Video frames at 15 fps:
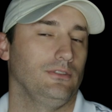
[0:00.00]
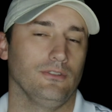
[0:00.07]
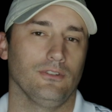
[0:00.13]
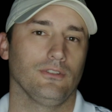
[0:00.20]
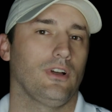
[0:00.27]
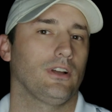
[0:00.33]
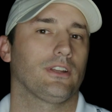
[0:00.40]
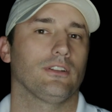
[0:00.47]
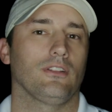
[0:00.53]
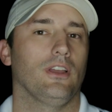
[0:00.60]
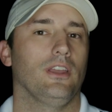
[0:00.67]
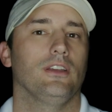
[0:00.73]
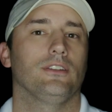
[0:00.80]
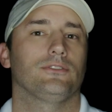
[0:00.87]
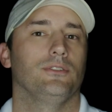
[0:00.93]
he looked like a
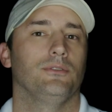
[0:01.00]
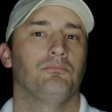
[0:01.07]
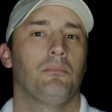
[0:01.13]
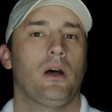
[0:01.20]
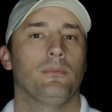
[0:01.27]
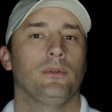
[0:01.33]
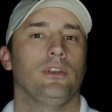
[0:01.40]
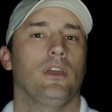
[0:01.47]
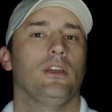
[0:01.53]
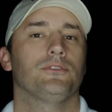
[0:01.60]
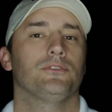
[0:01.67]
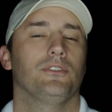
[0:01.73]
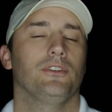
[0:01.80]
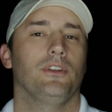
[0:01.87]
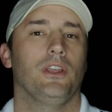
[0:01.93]
Lance, and mom and dad
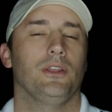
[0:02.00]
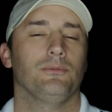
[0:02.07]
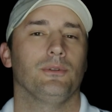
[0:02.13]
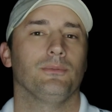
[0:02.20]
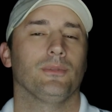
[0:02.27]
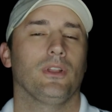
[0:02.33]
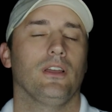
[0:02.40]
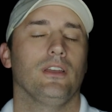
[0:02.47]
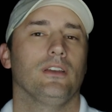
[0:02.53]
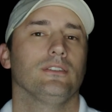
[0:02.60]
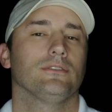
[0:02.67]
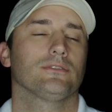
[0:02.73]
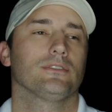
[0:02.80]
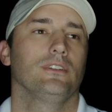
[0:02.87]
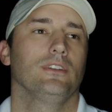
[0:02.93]
should have named him Lance.